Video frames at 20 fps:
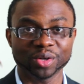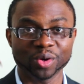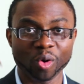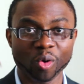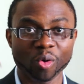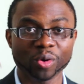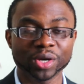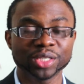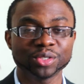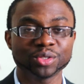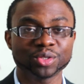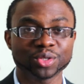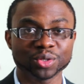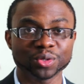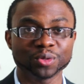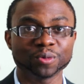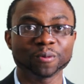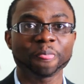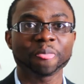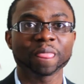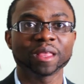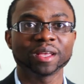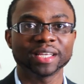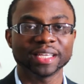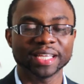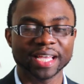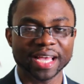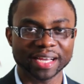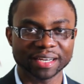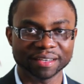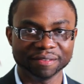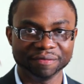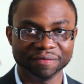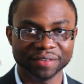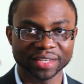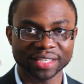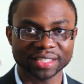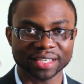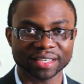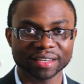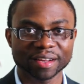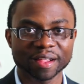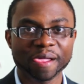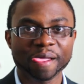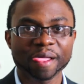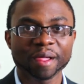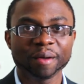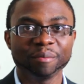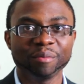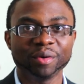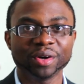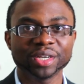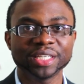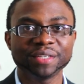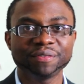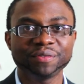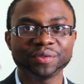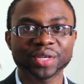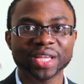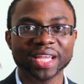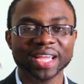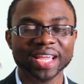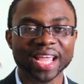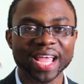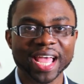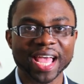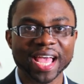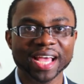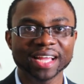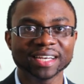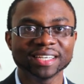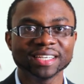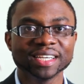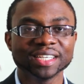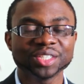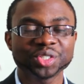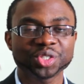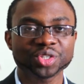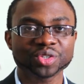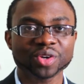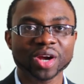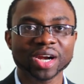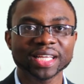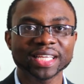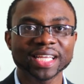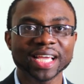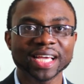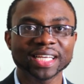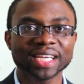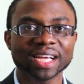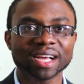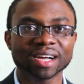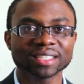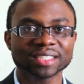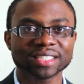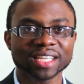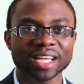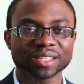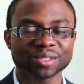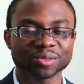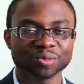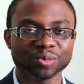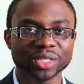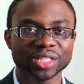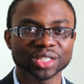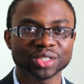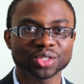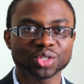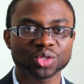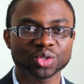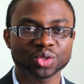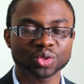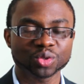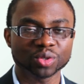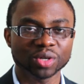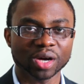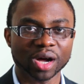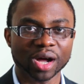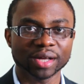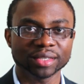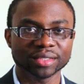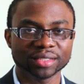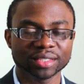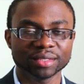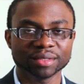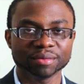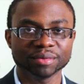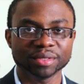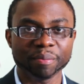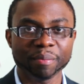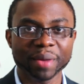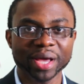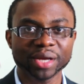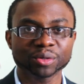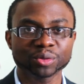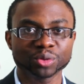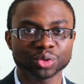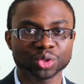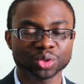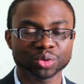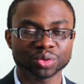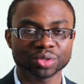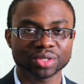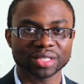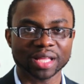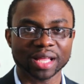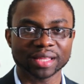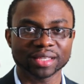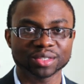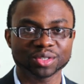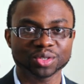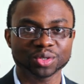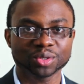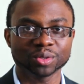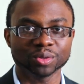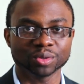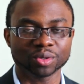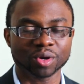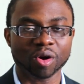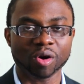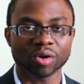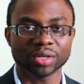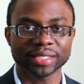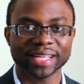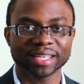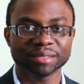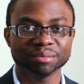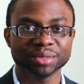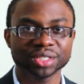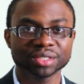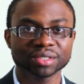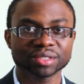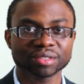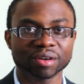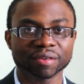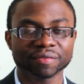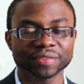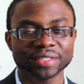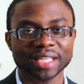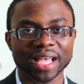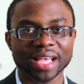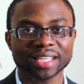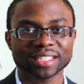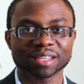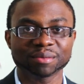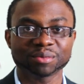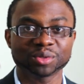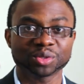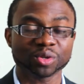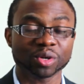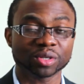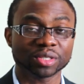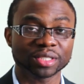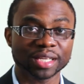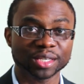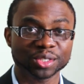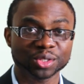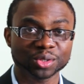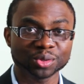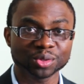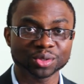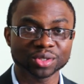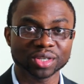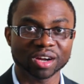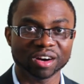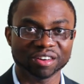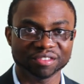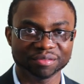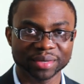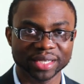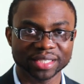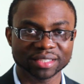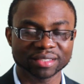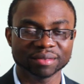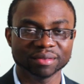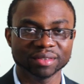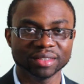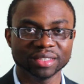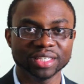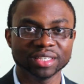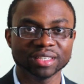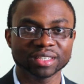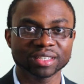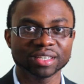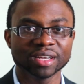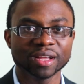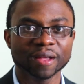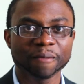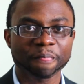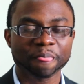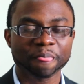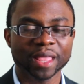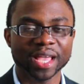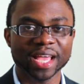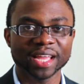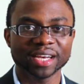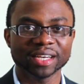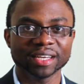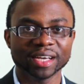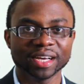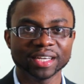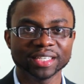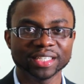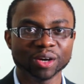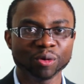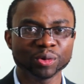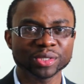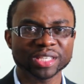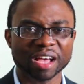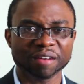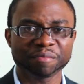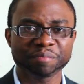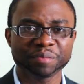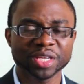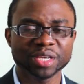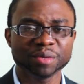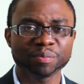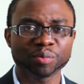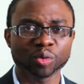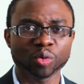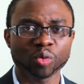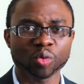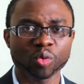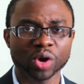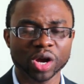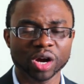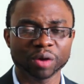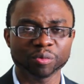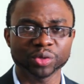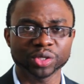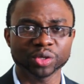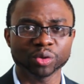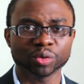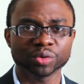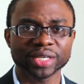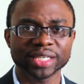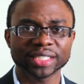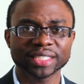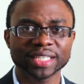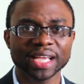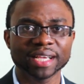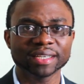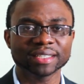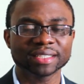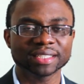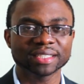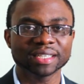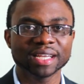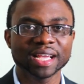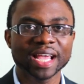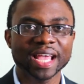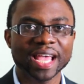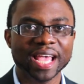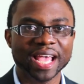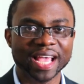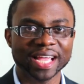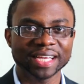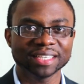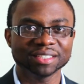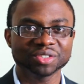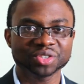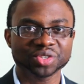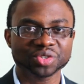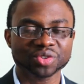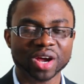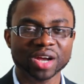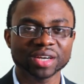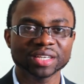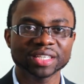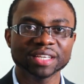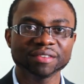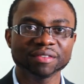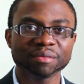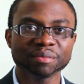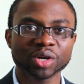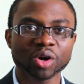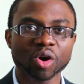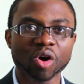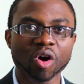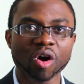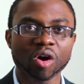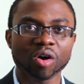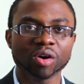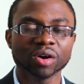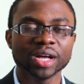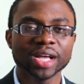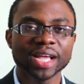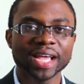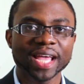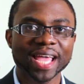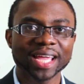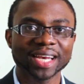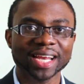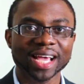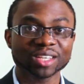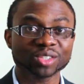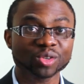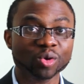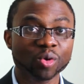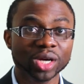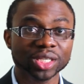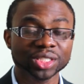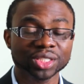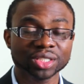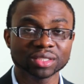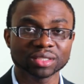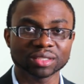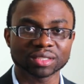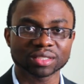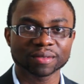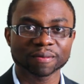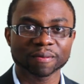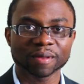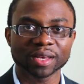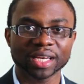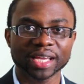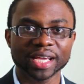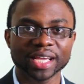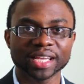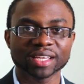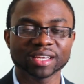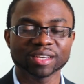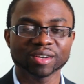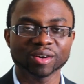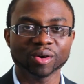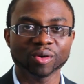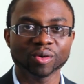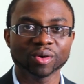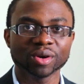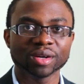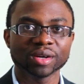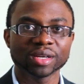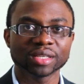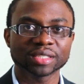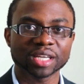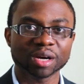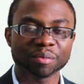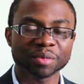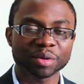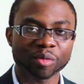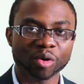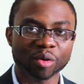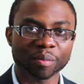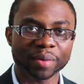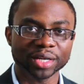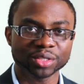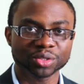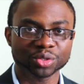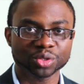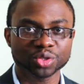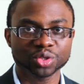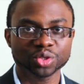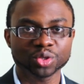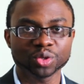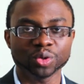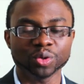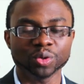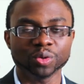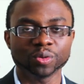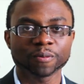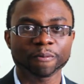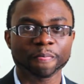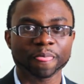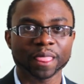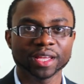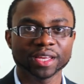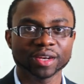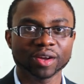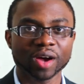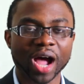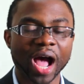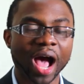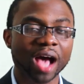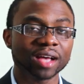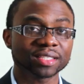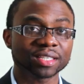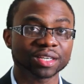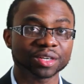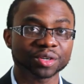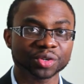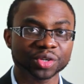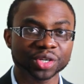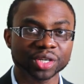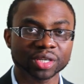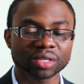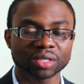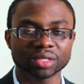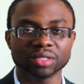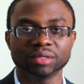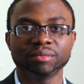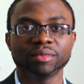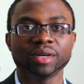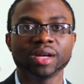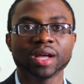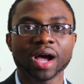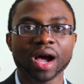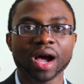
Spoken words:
going to get a visit. But if you can, try to get in contact with the medical students at the school. Call the admissions office, ask them to talk to their student government leader, and they always have people who help with orientation. And try to give them a call and ask questions like, you know, tell me more about your school. You know, how's the curriculum?